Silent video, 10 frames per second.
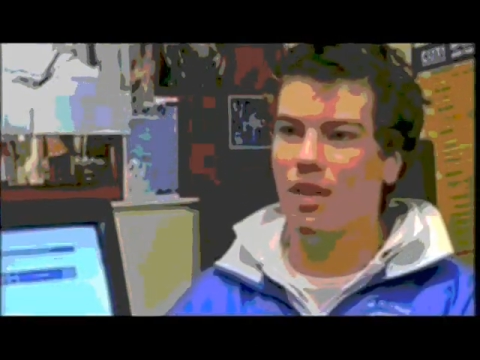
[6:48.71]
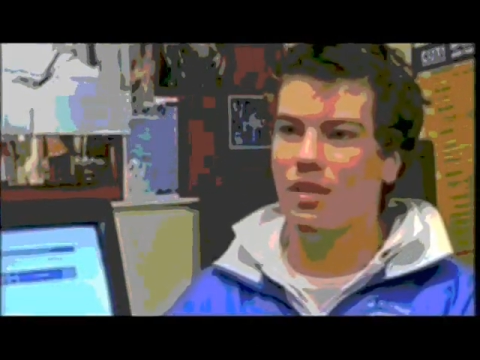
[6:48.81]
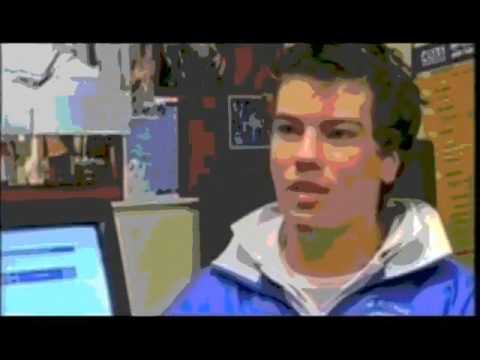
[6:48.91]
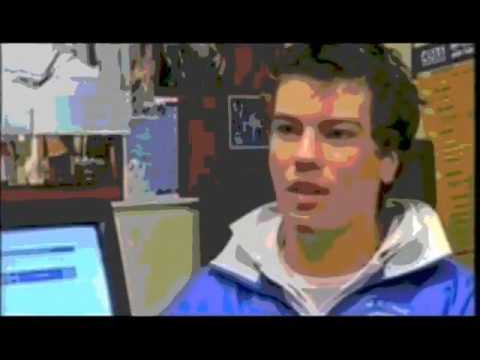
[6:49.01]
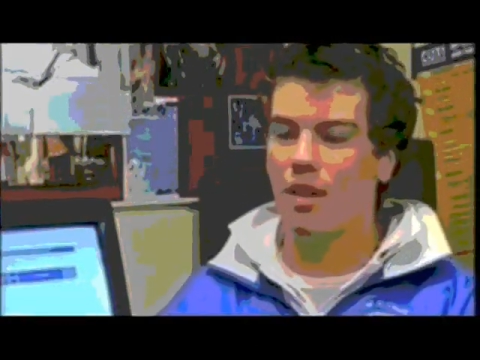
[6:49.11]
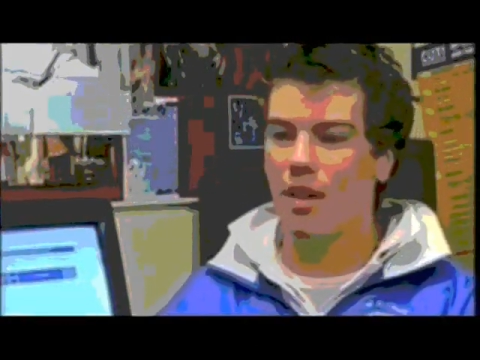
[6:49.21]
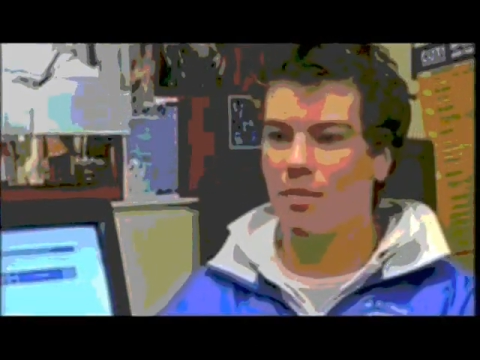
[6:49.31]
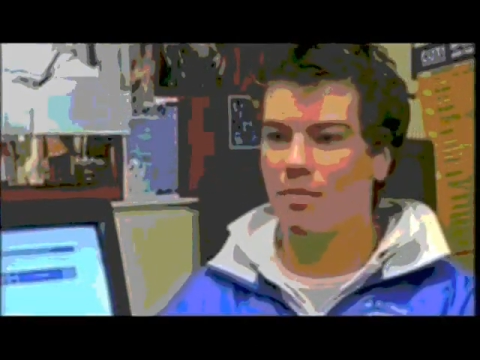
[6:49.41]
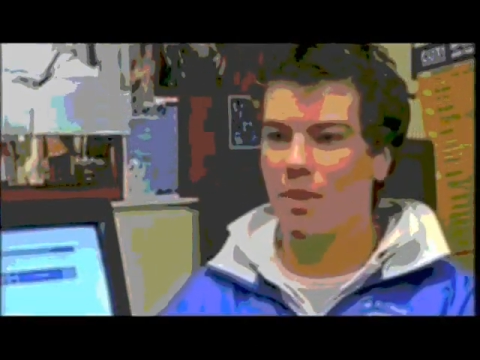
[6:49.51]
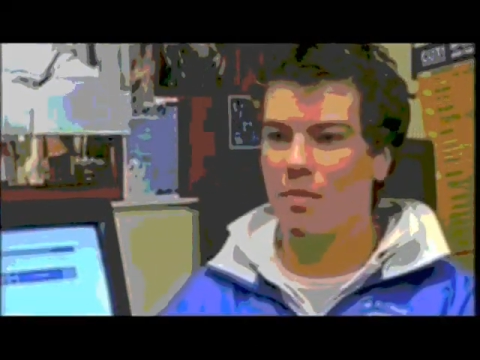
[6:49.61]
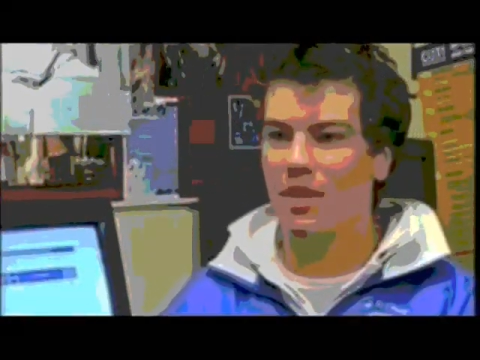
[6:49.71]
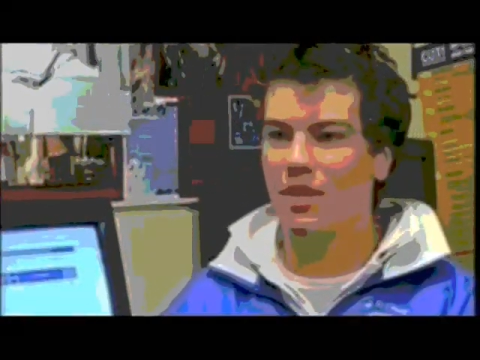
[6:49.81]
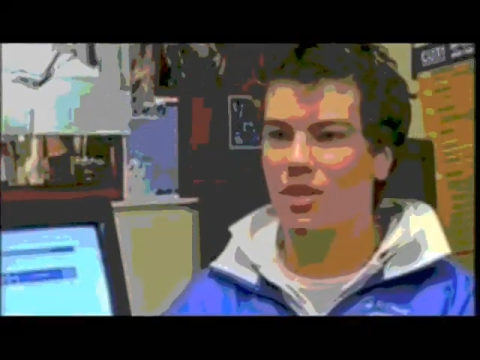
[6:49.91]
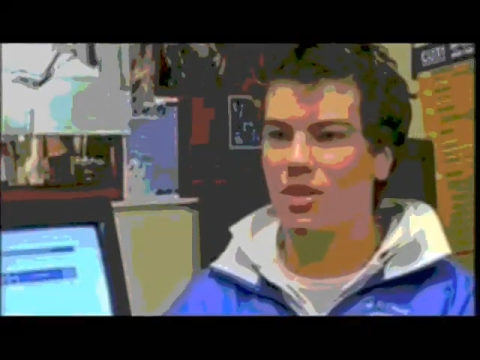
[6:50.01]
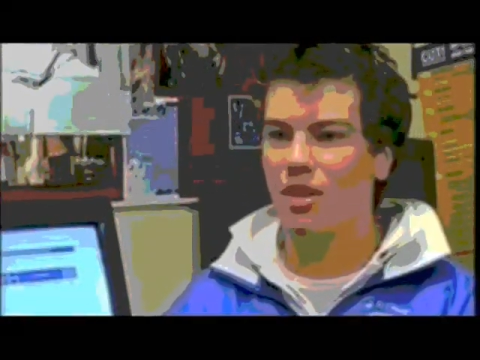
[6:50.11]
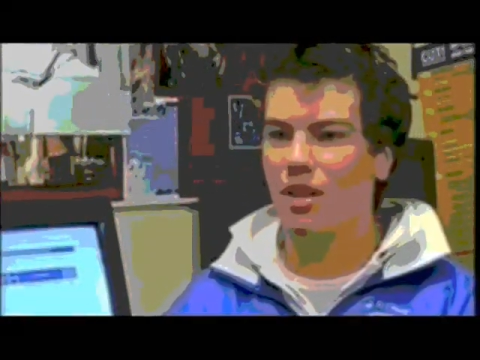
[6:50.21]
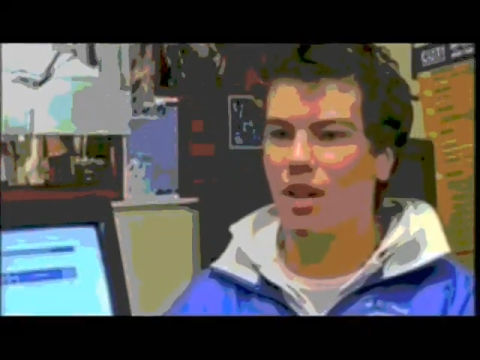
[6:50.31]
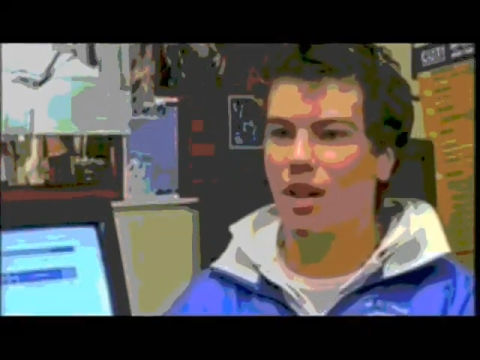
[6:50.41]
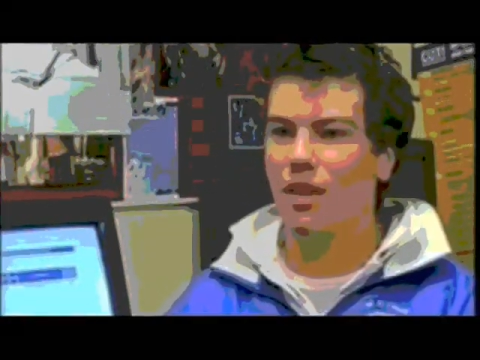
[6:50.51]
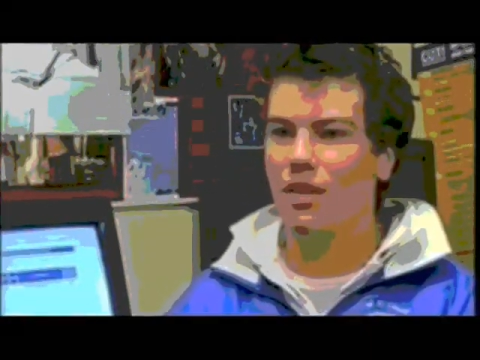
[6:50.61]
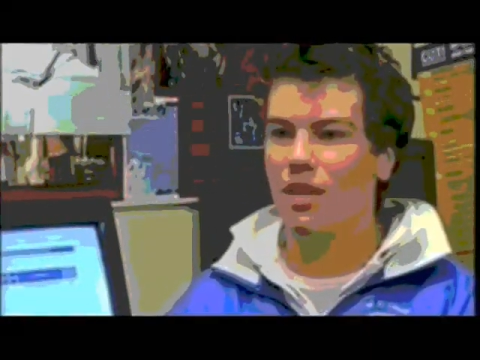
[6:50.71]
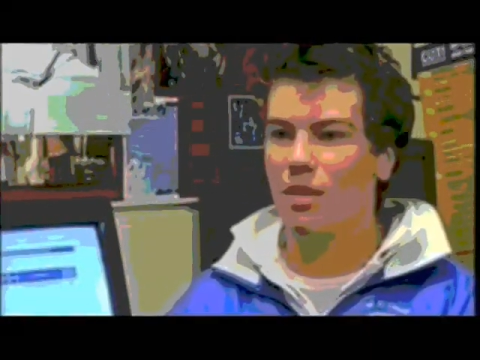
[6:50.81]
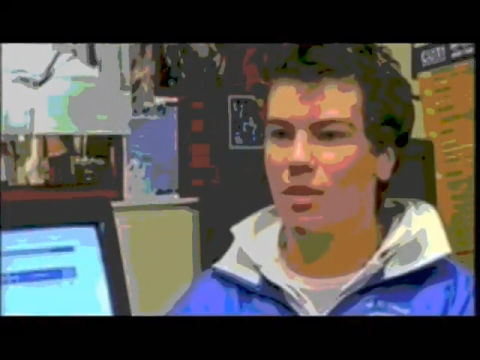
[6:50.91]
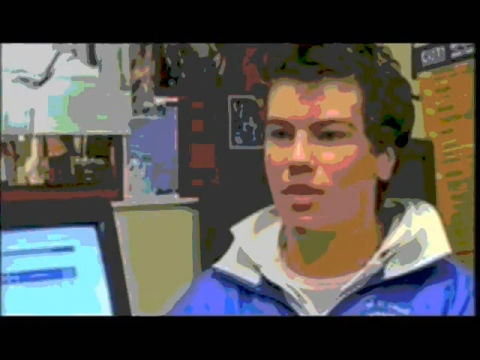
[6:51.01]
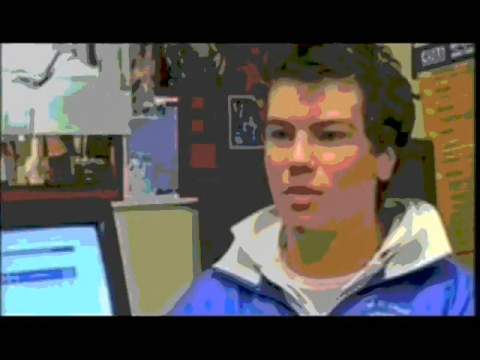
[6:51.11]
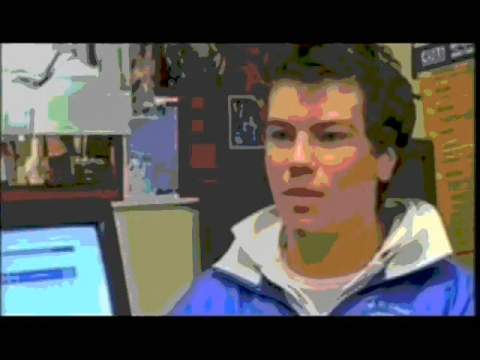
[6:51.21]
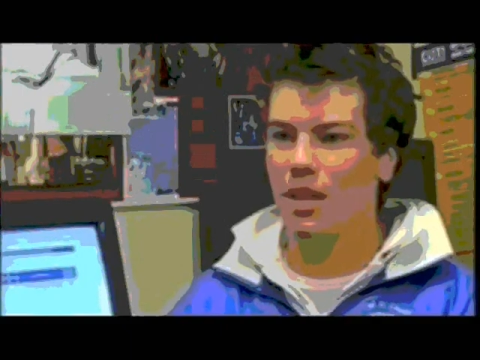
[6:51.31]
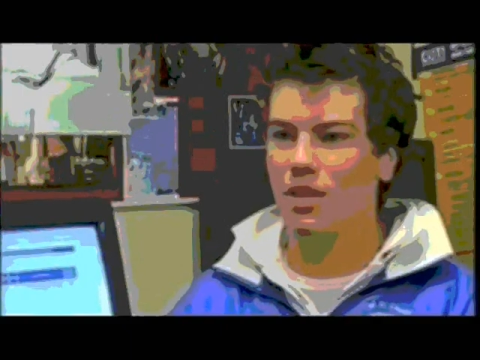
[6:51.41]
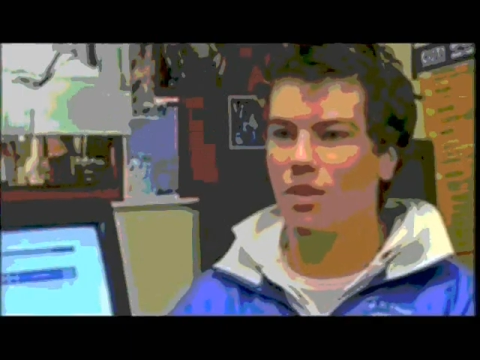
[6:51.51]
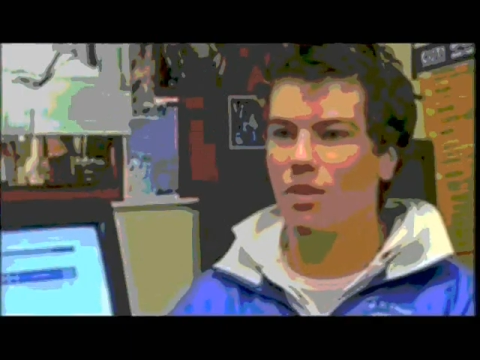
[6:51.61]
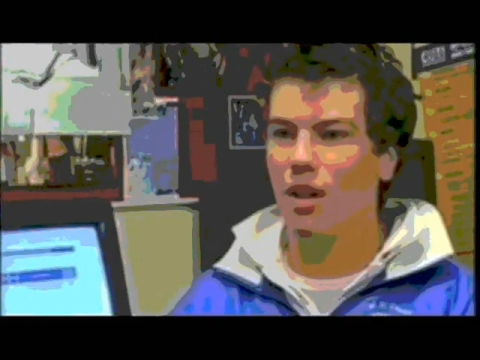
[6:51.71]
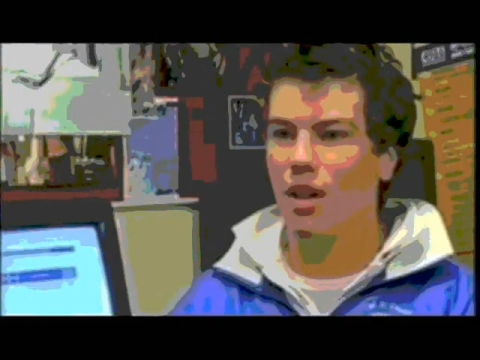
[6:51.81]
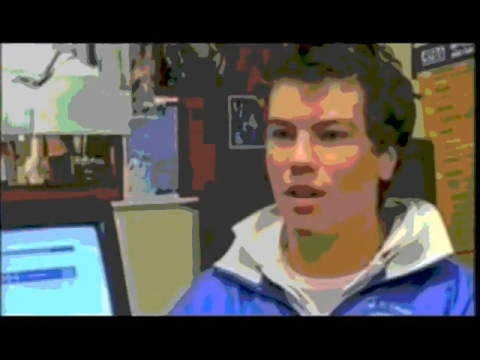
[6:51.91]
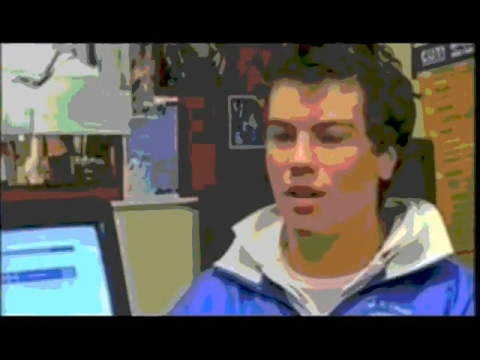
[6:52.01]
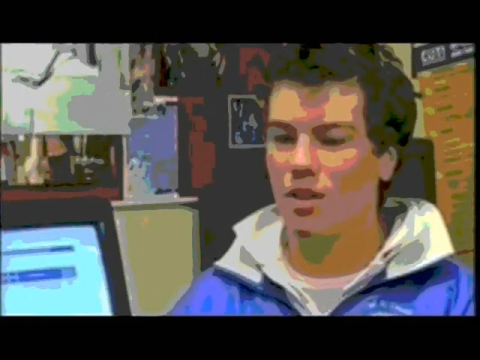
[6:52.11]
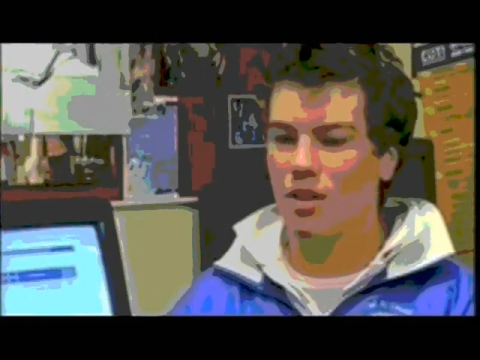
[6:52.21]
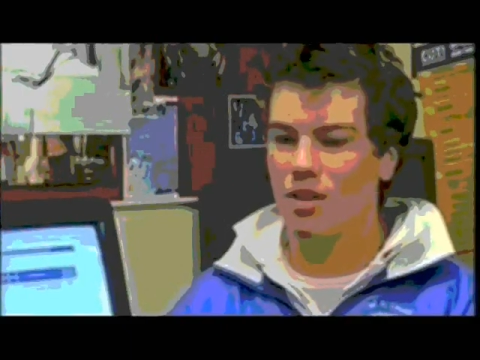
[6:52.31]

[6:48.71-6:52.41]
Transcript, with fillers: text um, a message, they send a message back to you, and